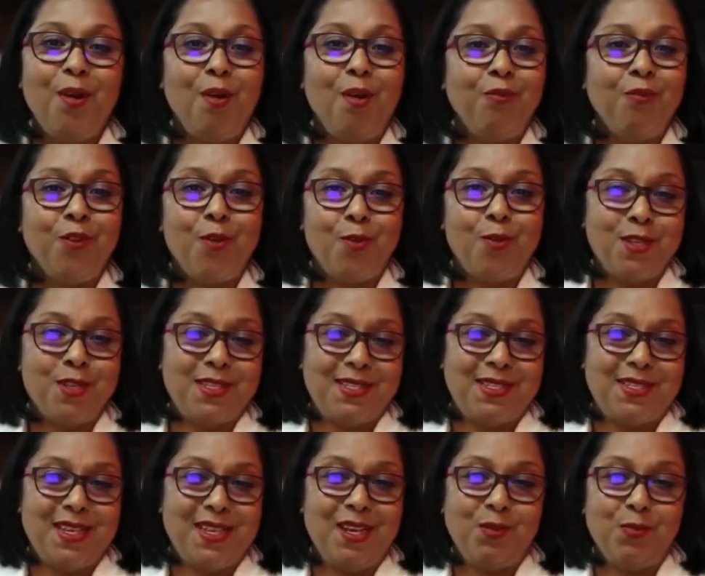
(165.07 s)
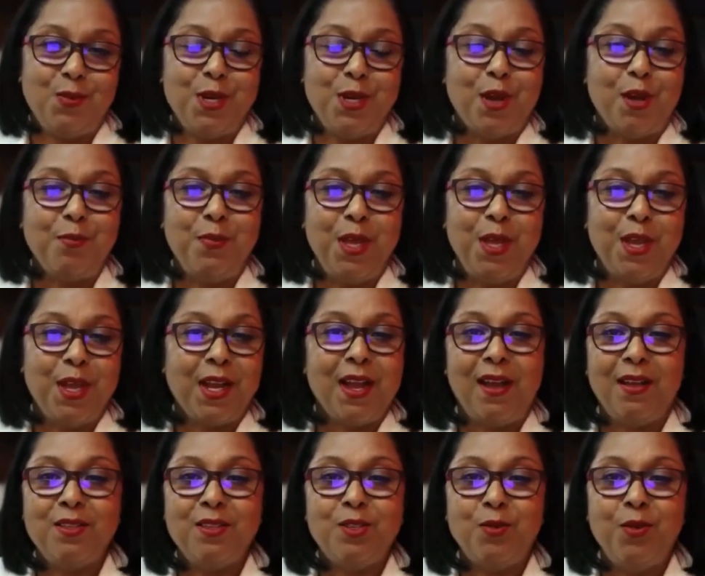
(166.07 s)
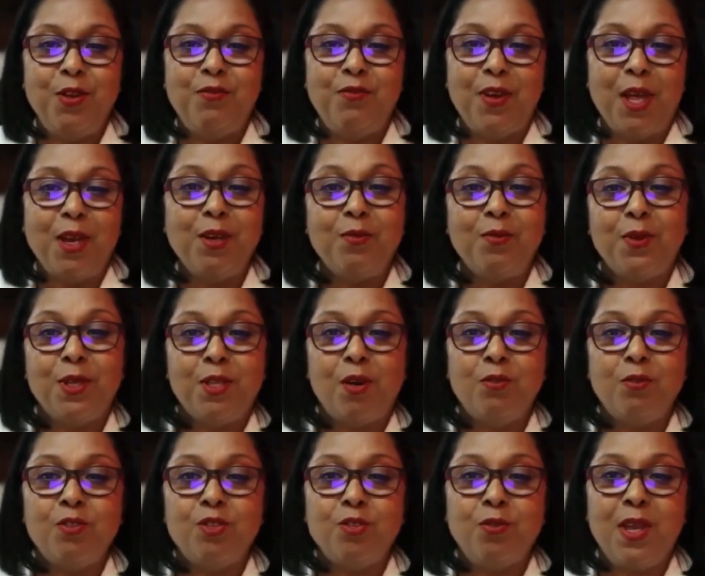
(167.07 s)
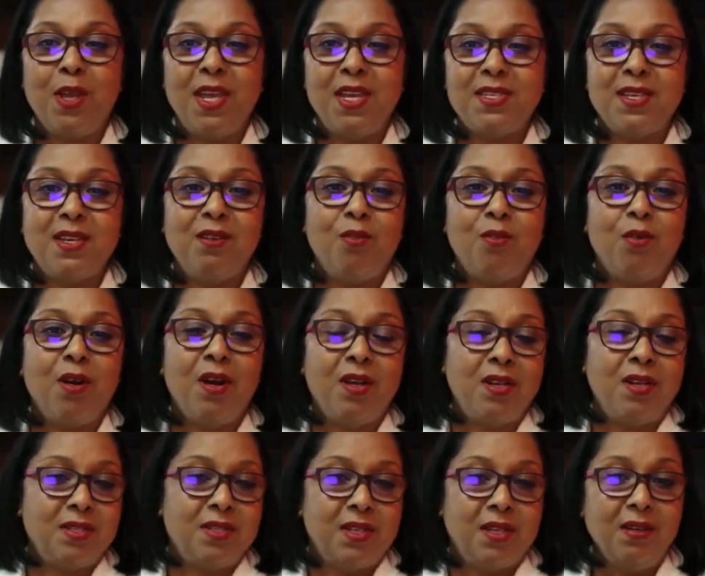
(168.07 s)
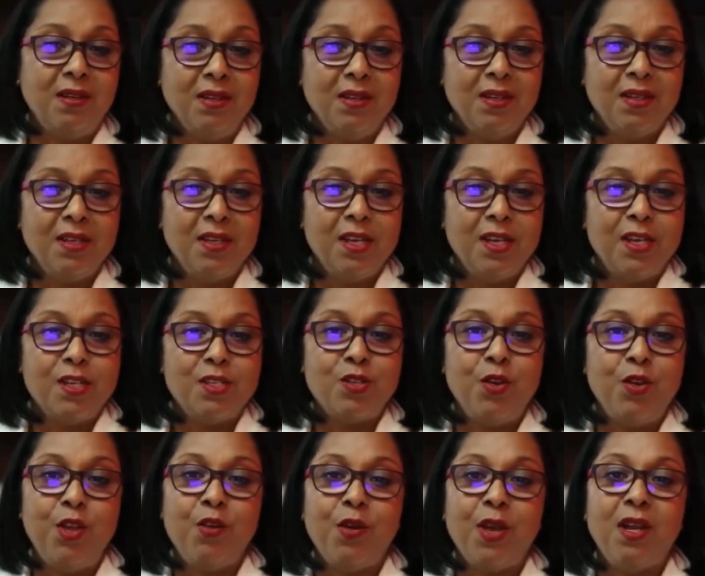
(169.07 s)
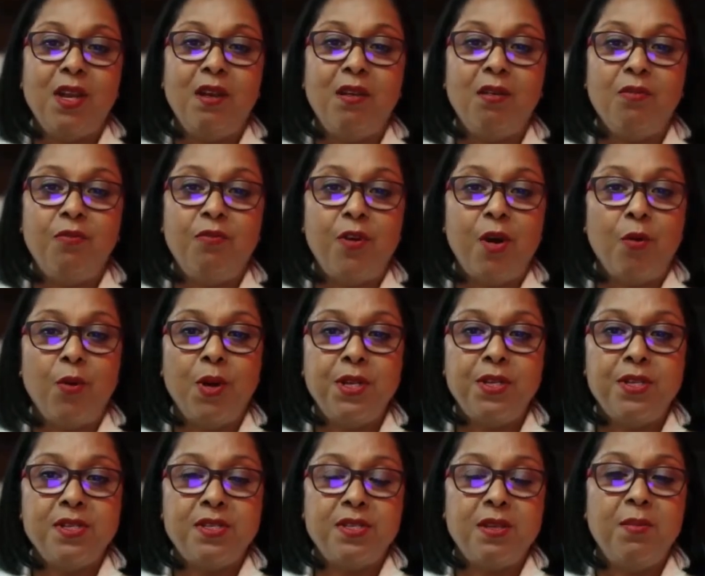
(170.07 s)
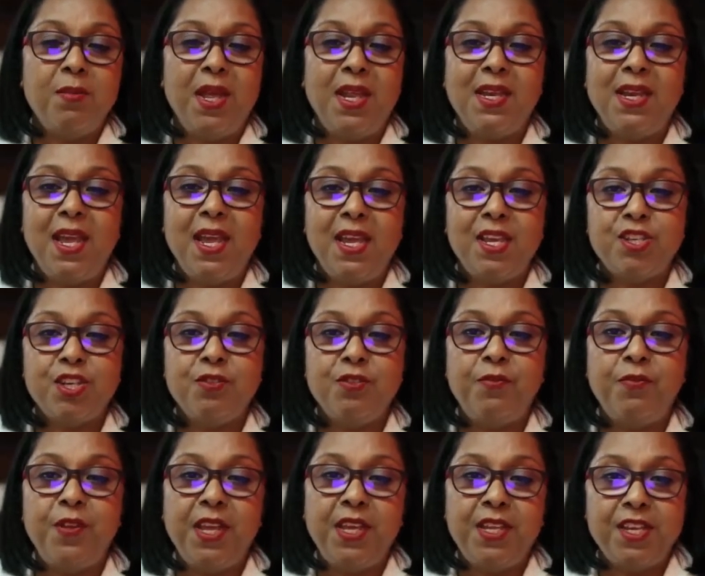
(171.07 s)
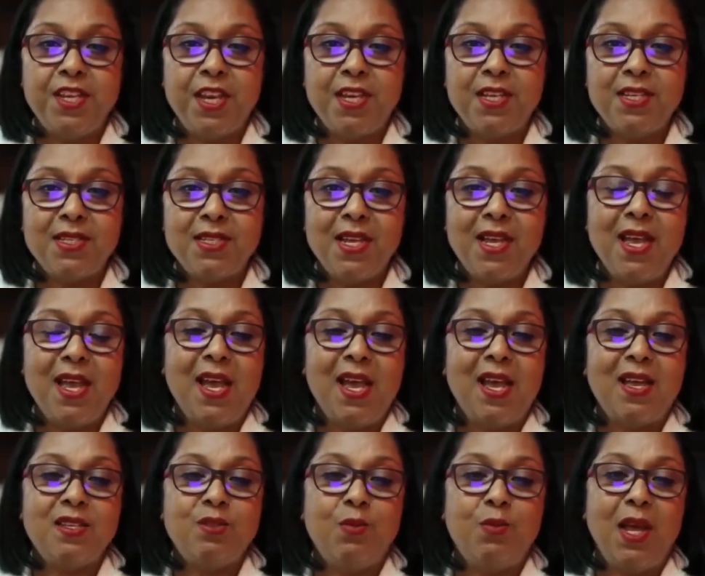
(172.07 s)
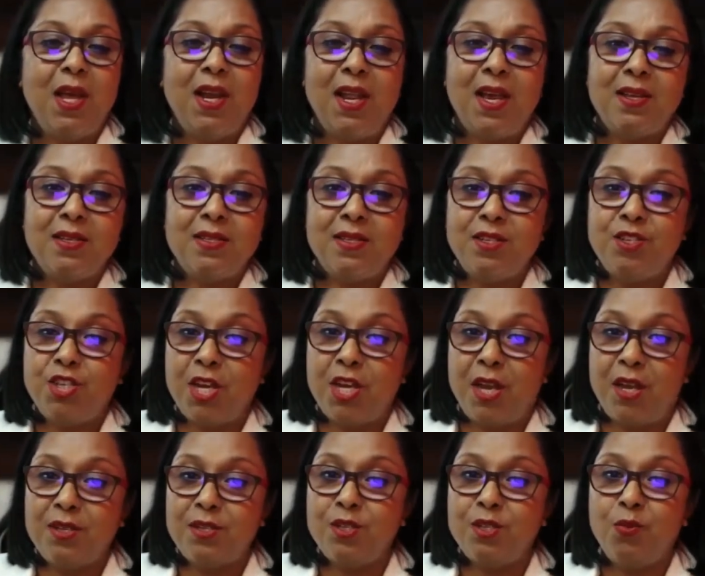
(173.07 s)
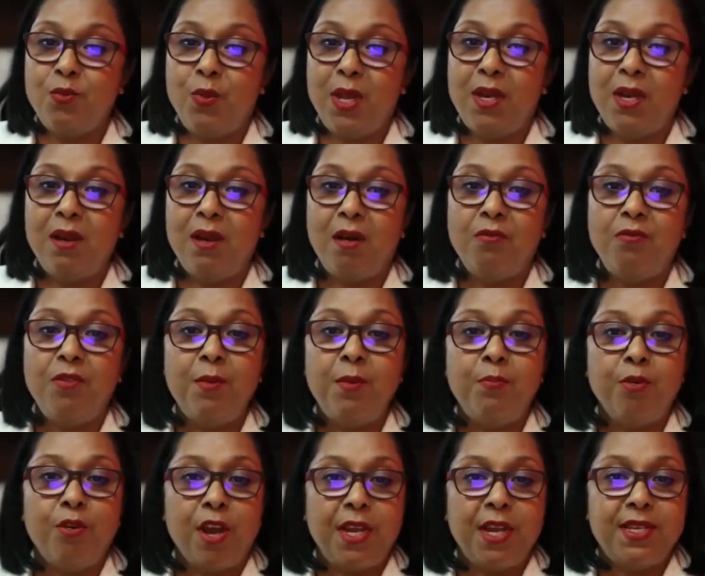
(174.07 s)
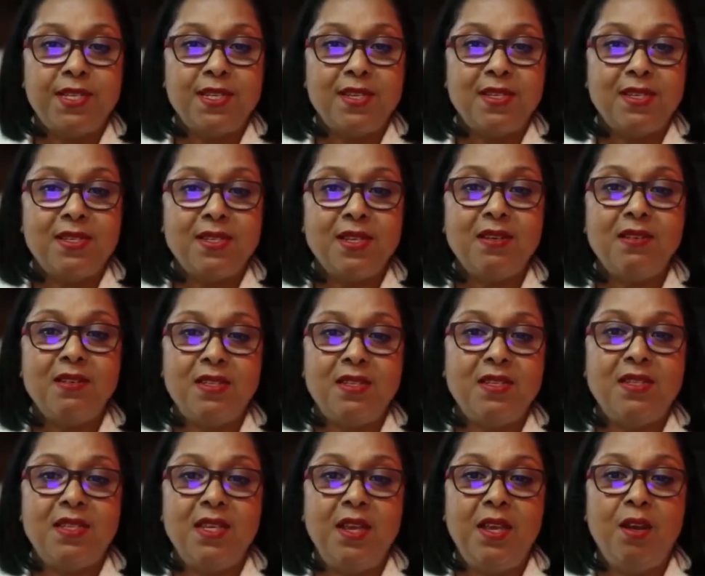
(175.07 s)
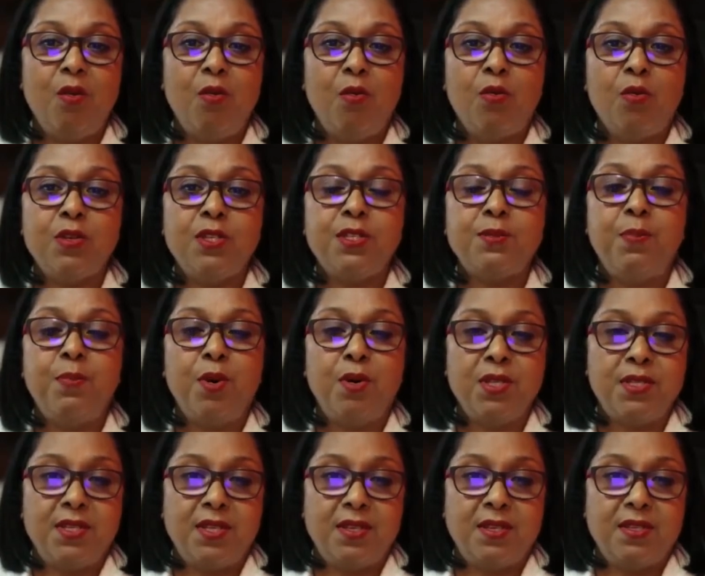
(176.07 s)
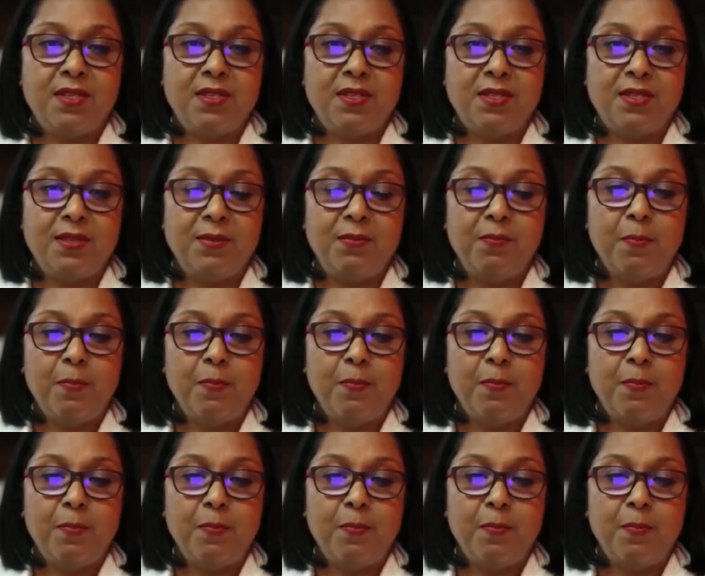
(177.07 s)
Of course, it would not be a CANTO event without showcasing our culture, so you can look forward to some engaging features as well as the chance to win lovely prizes courtesy of sponsors.